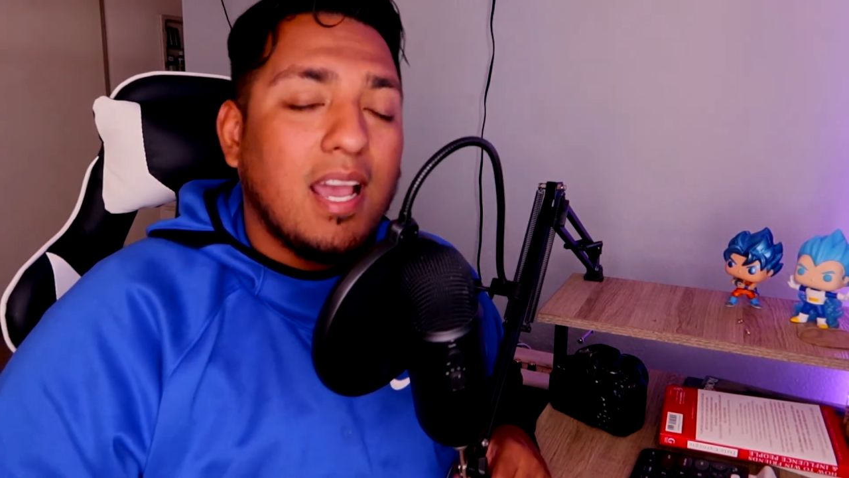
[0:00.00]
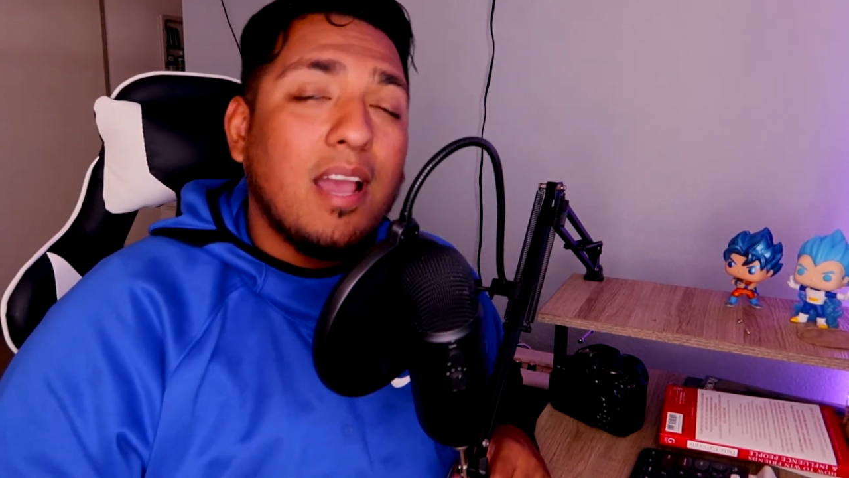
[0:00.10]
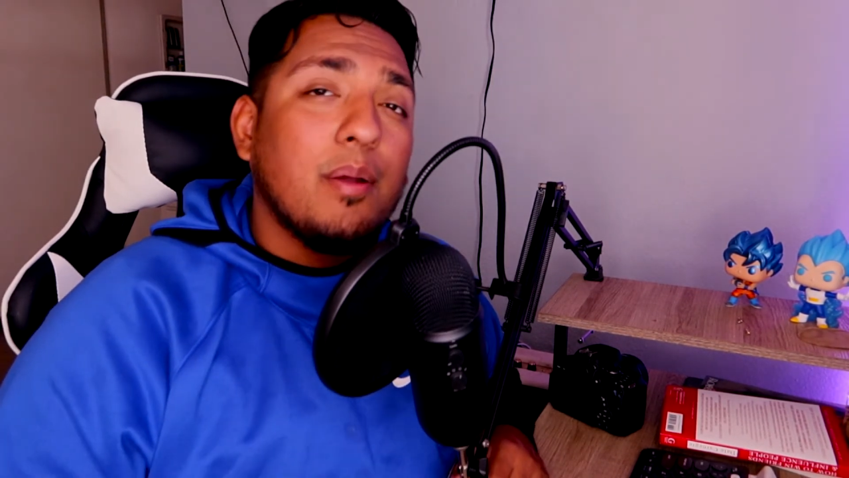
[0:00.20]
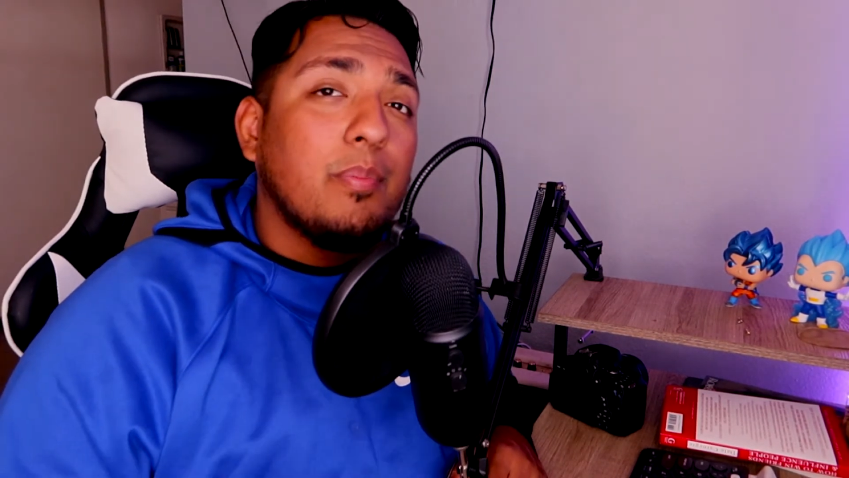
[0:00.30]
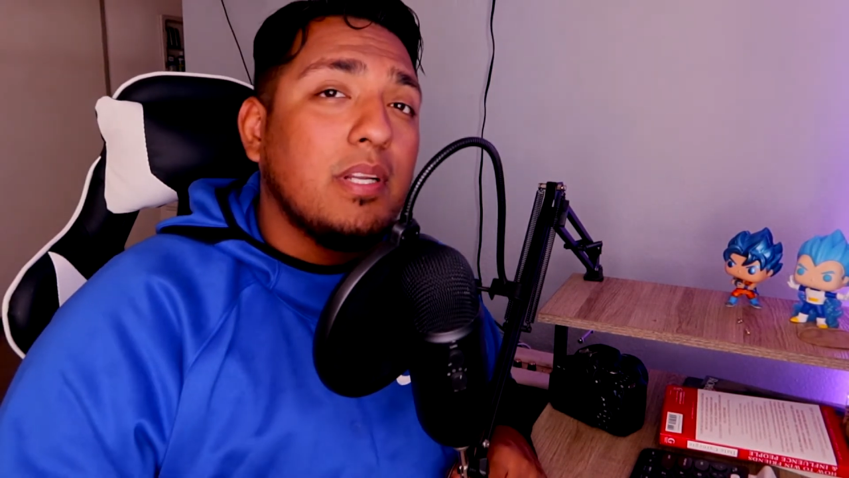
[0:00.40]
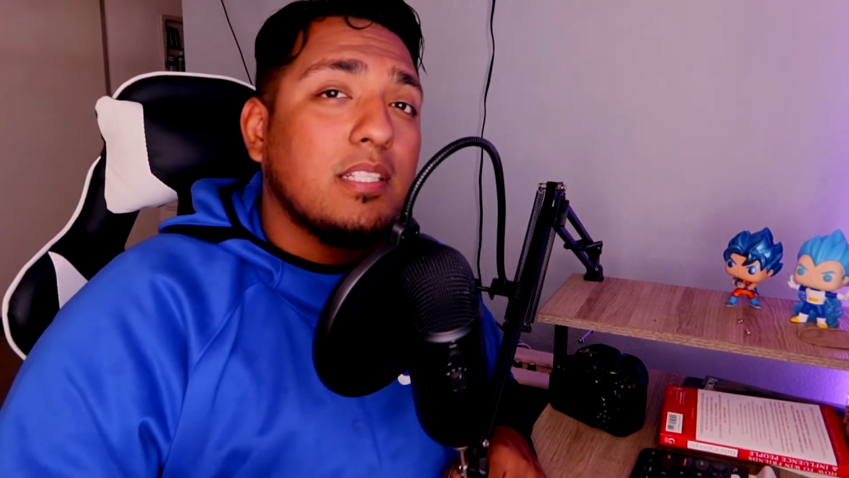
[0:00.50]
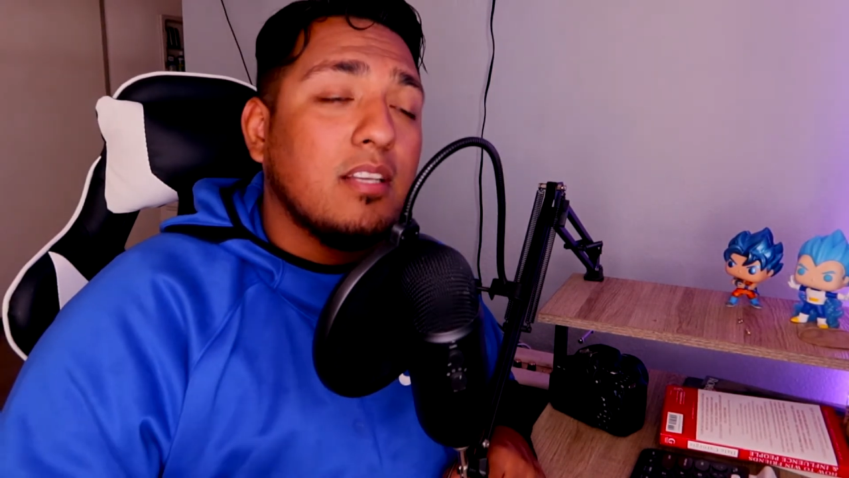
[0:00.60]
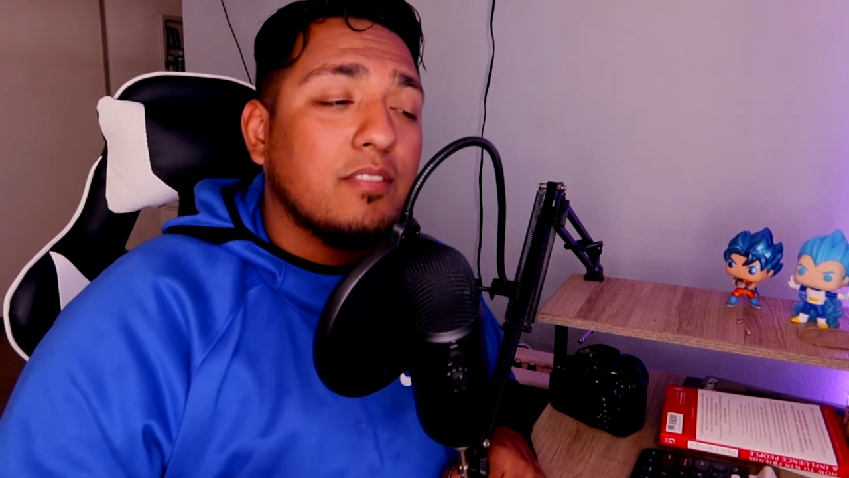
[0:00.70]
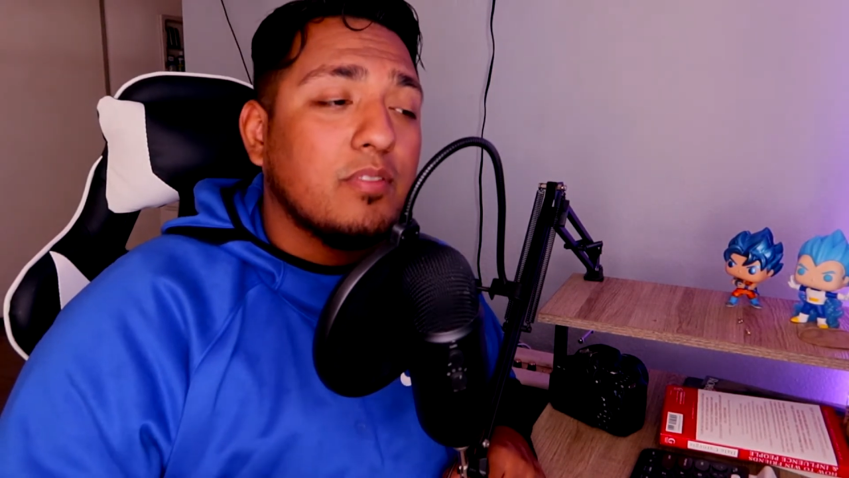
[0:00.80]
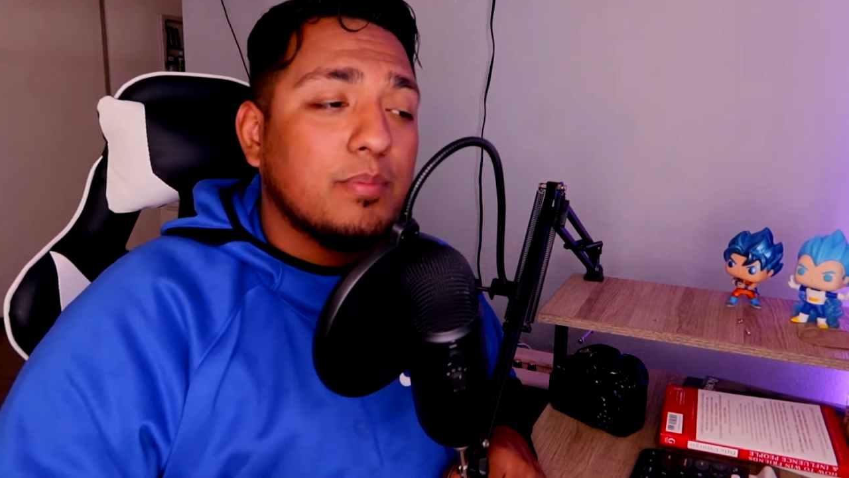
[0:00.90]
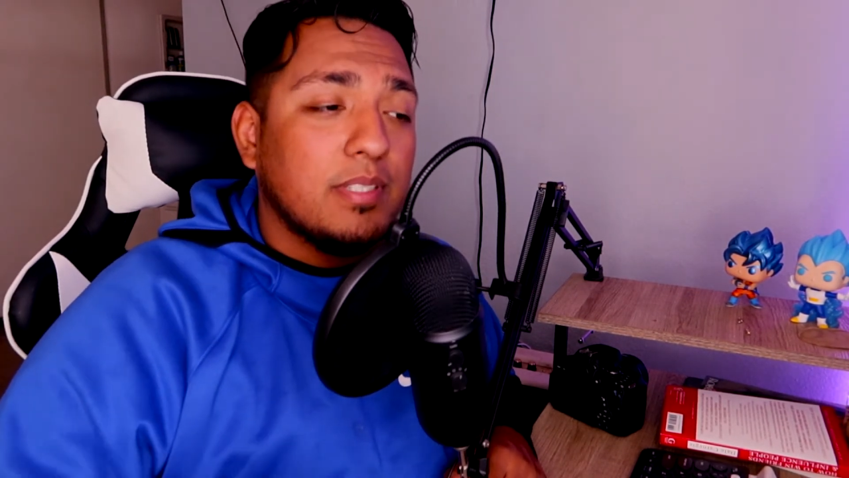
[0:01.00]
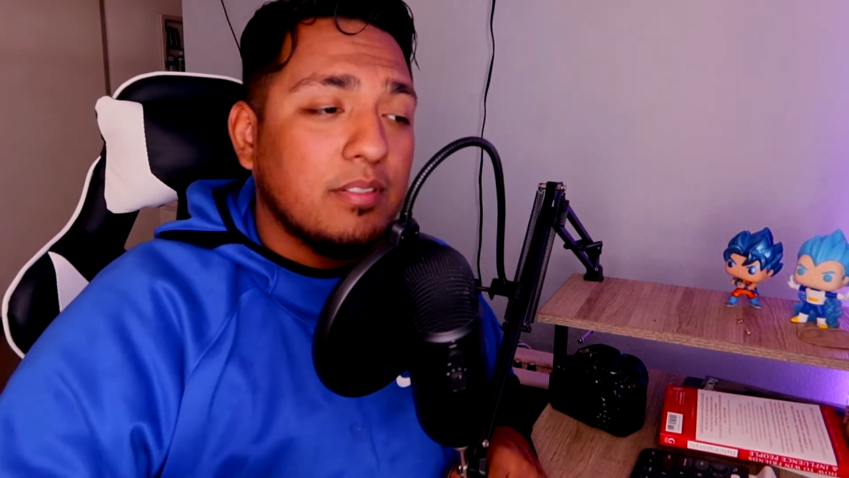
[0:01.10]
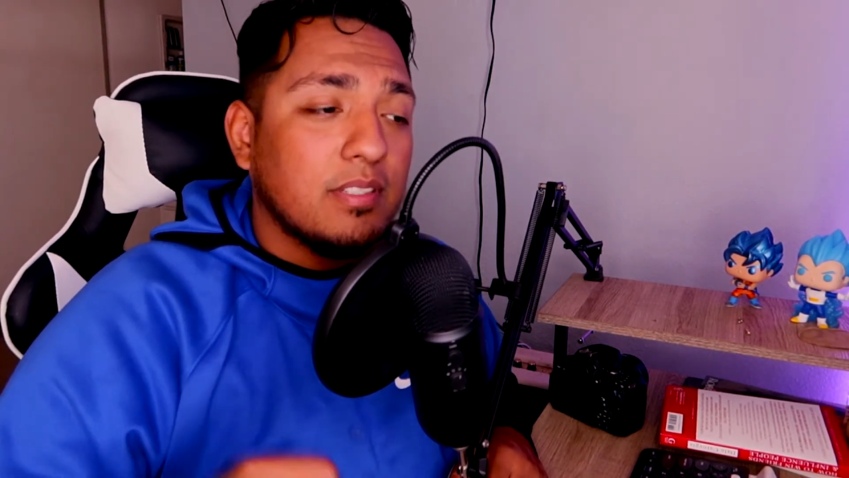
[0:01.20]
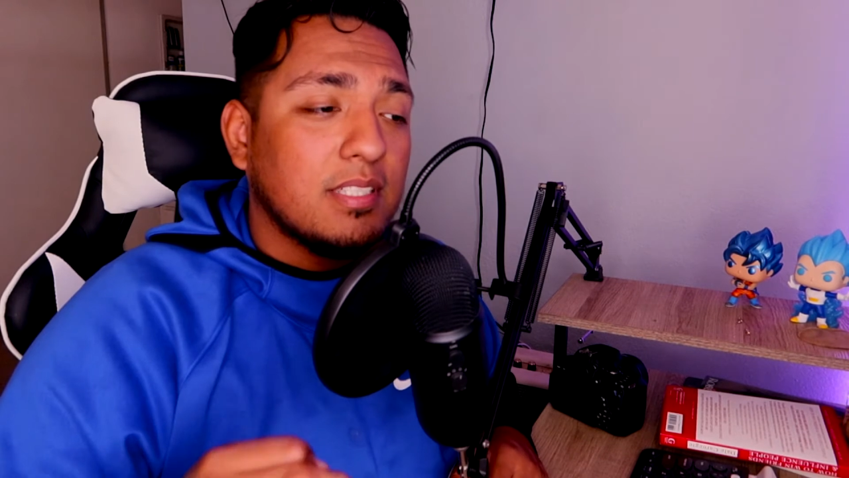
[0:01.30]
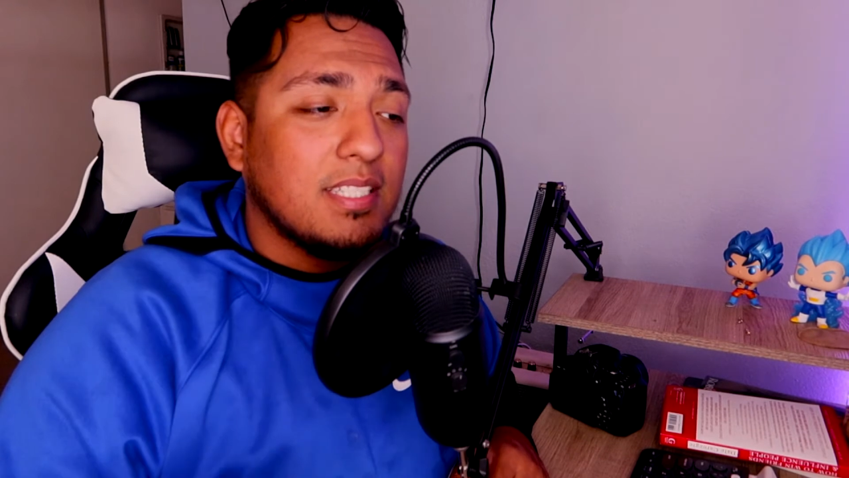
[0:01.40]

Everybody starts from zero.